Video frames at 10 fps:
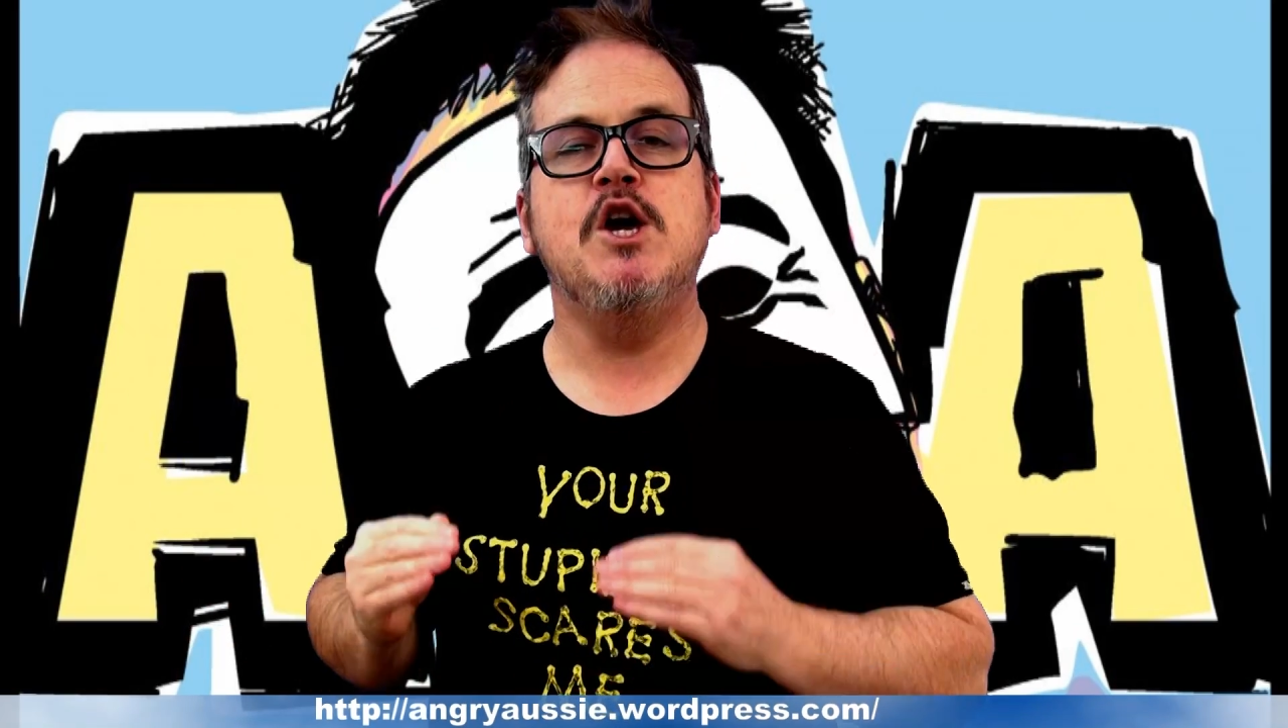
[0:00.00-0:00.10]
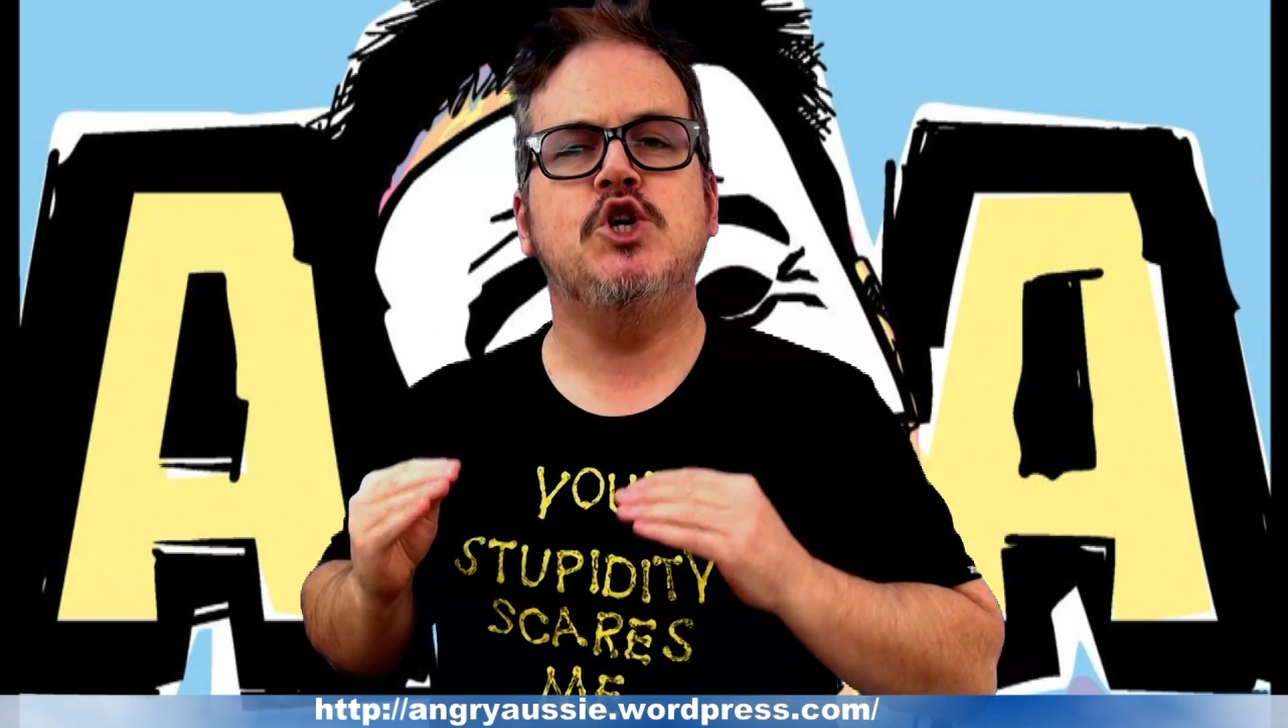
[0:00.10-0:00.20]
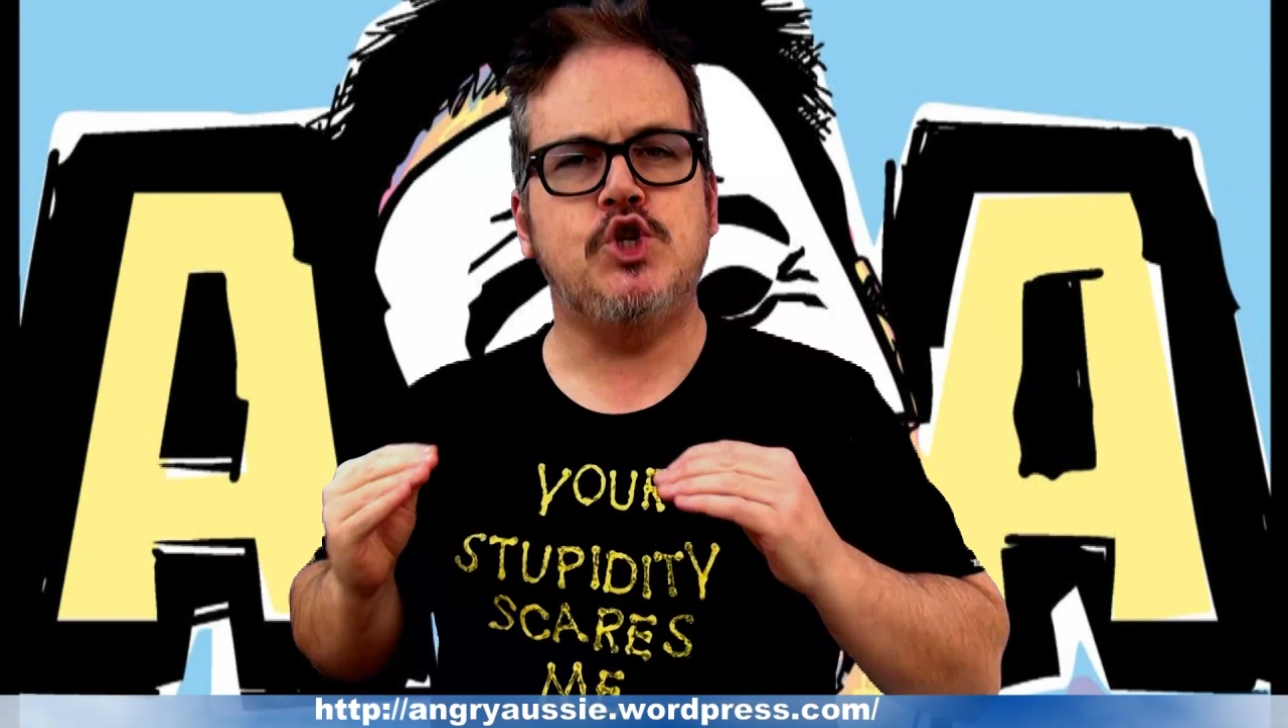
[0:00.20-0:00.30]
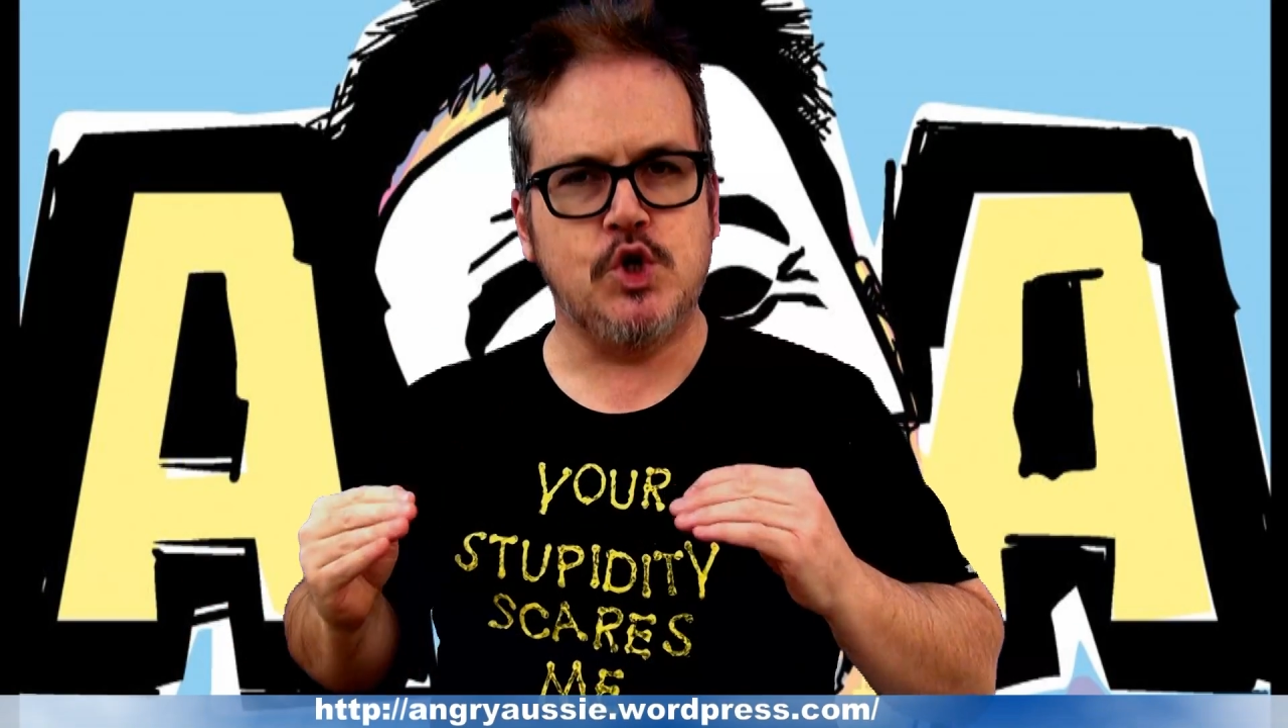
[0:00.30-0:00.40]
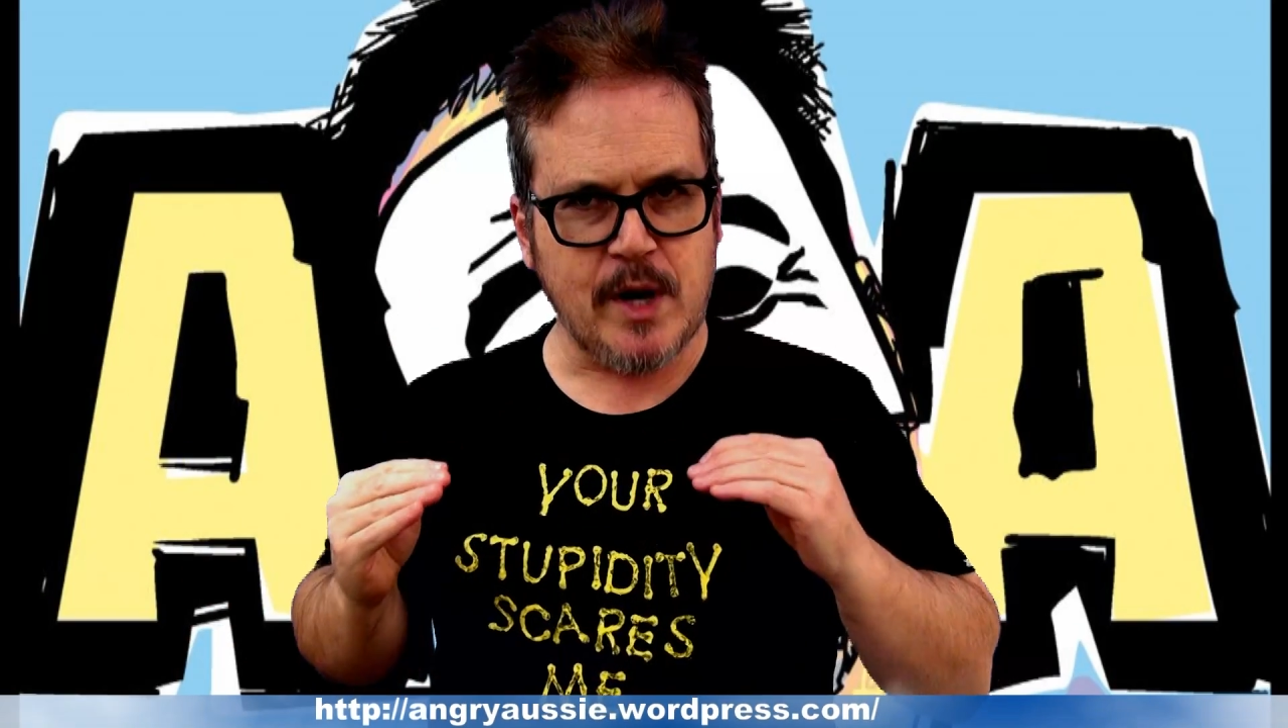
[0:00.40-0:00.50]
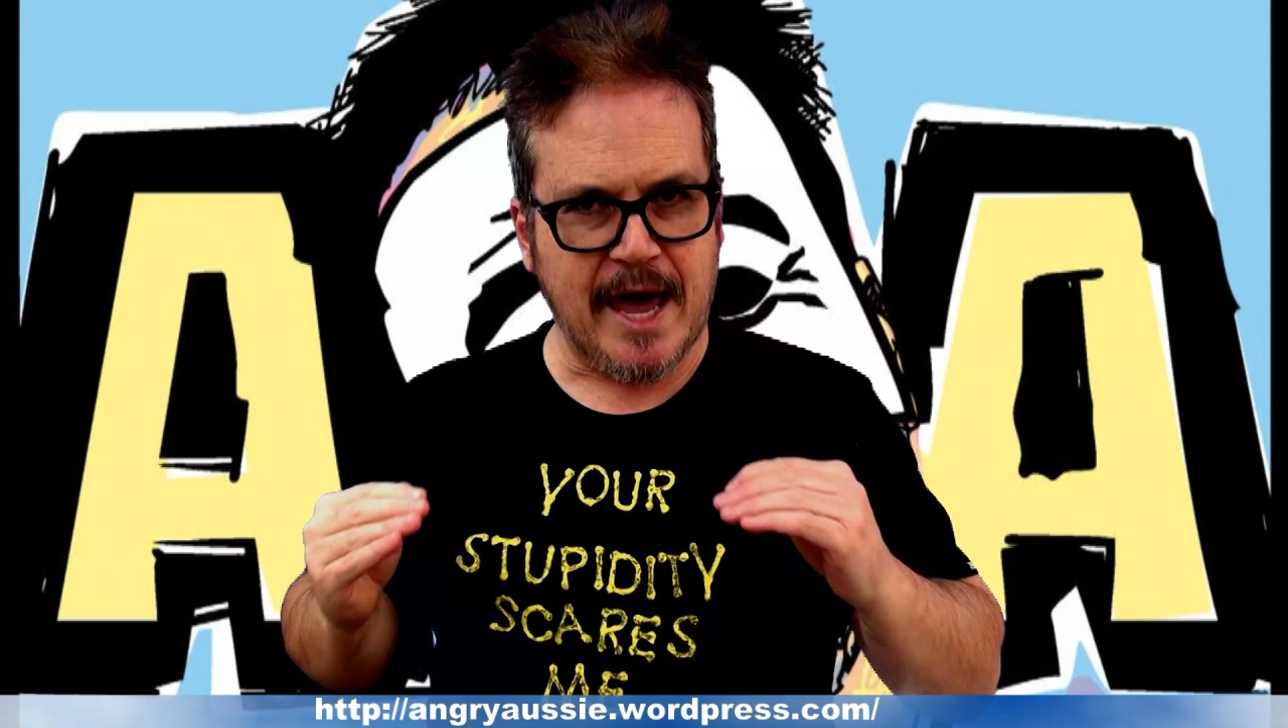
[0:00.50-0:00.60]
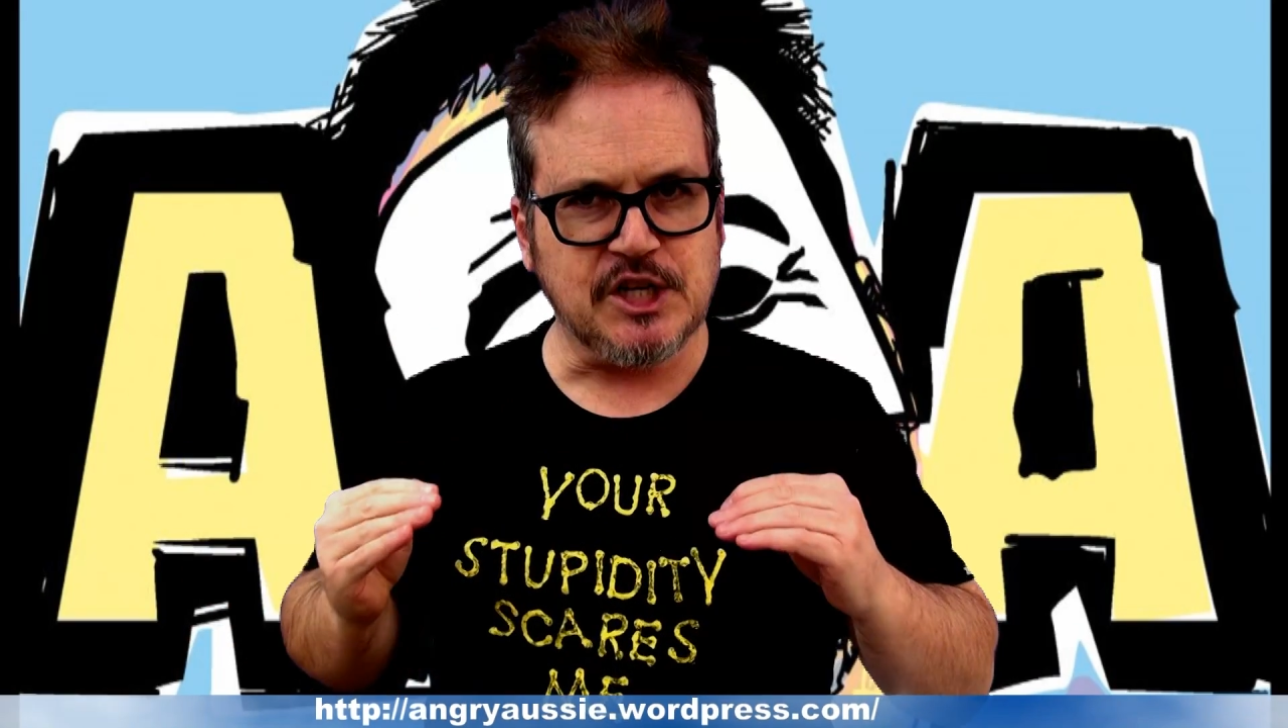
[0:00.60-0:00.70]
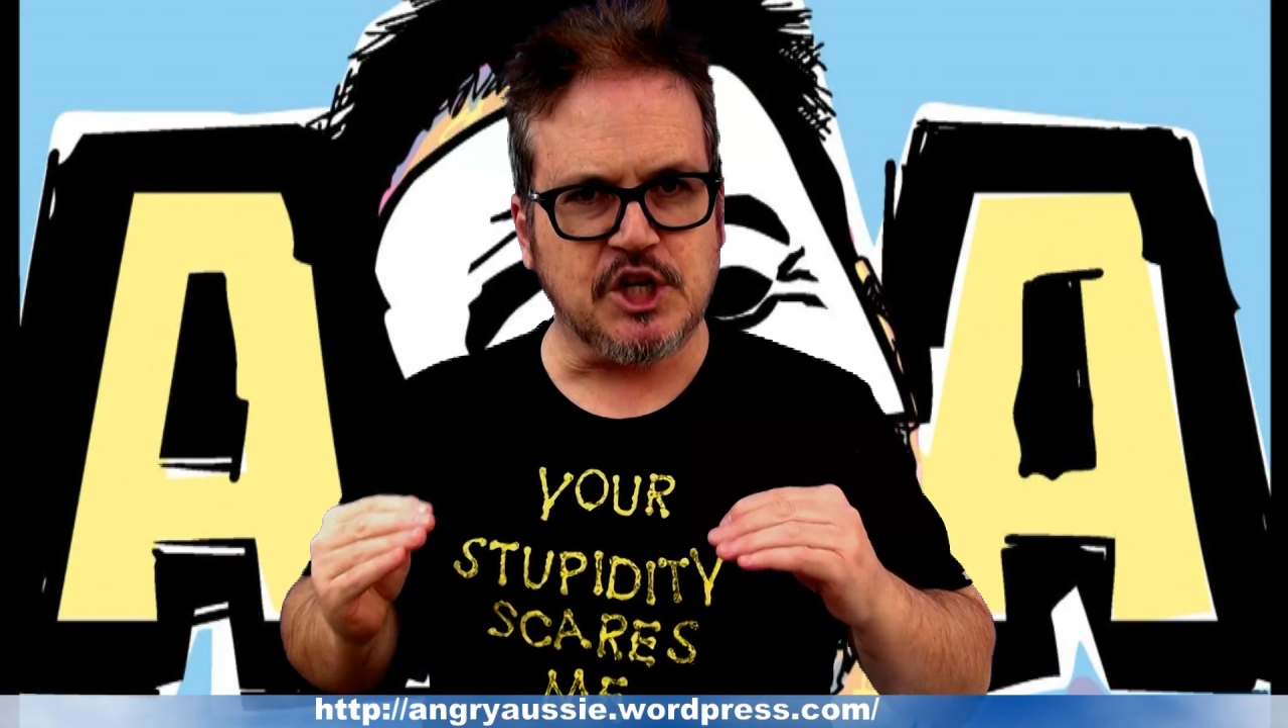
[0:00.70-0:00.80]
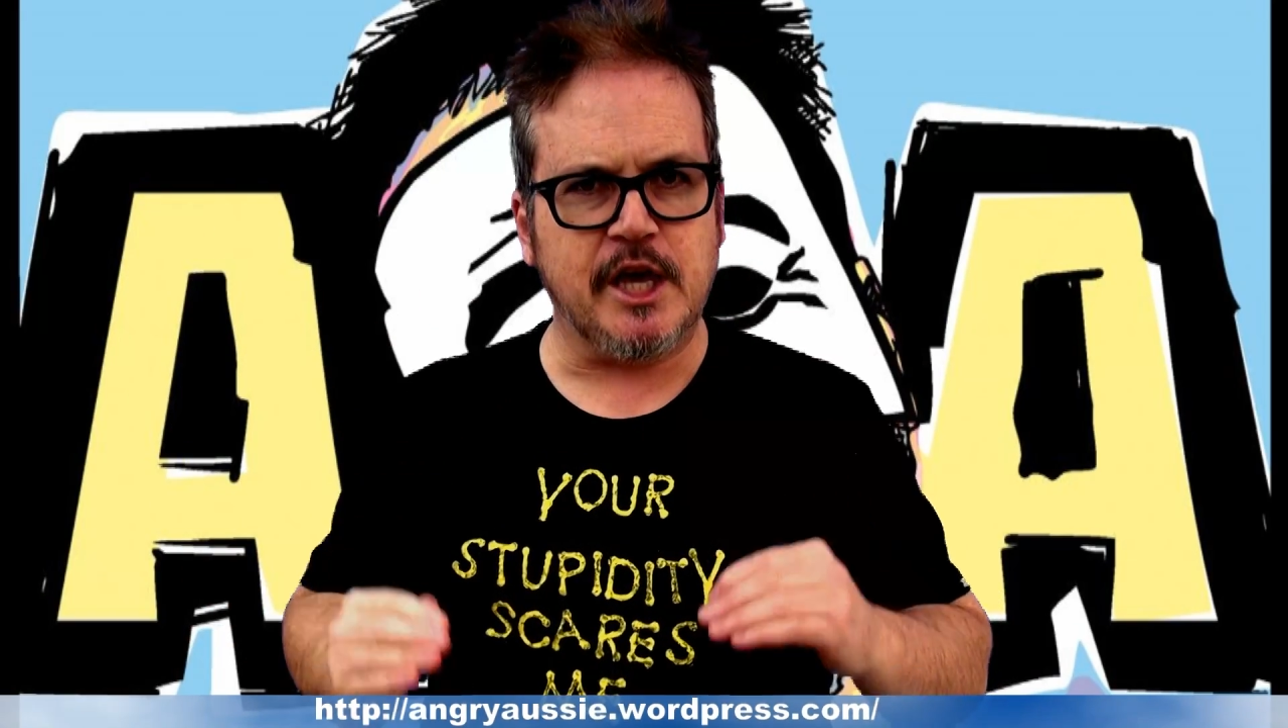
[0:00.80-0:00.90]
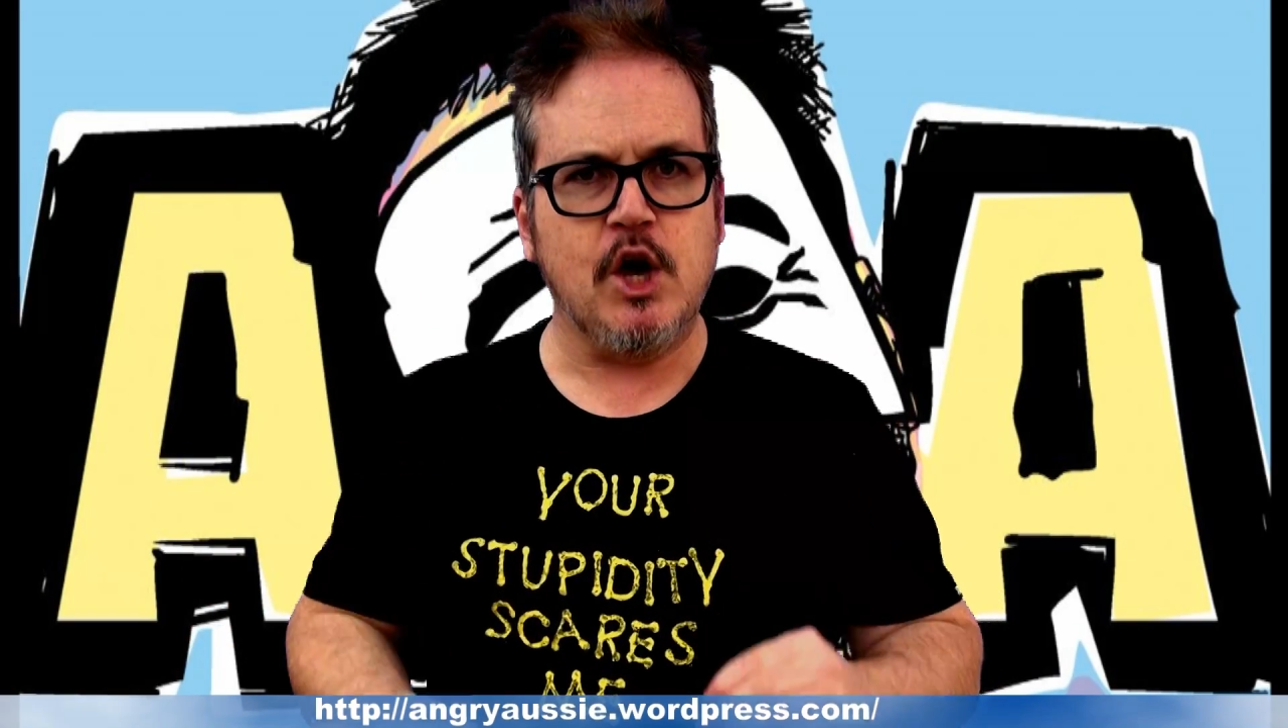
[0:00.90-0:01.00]
should
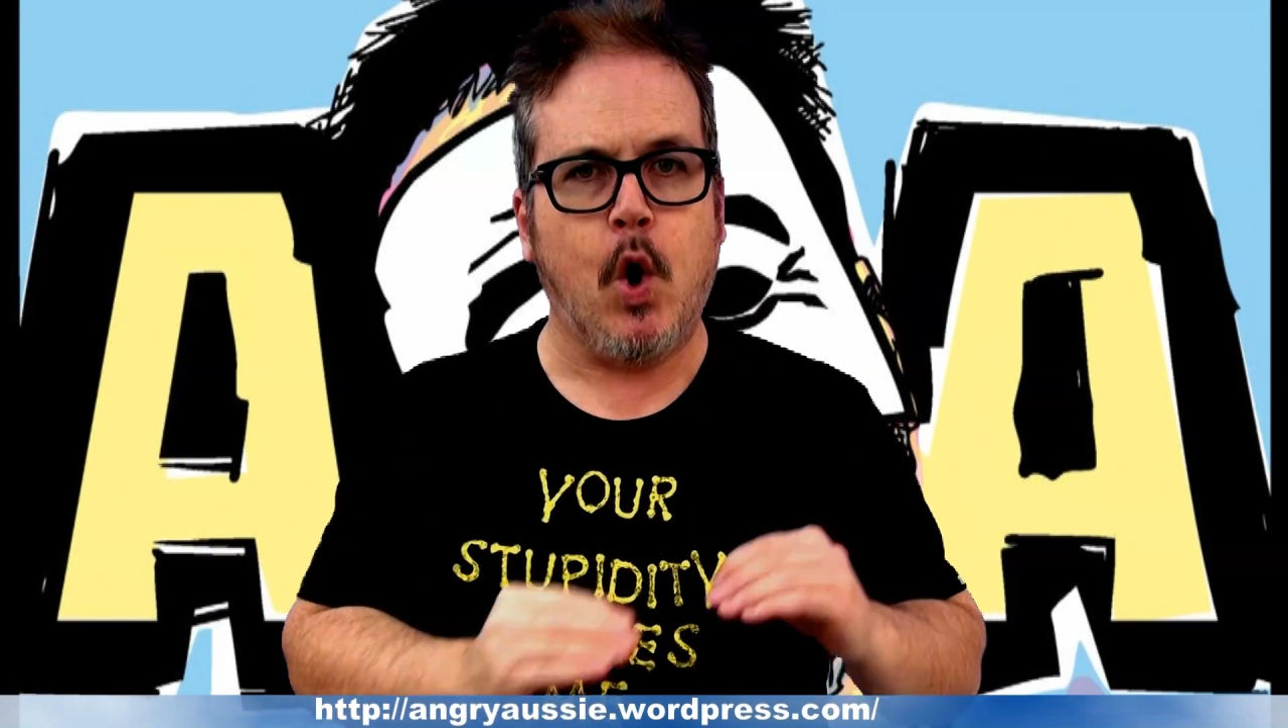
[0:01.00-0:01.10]
actually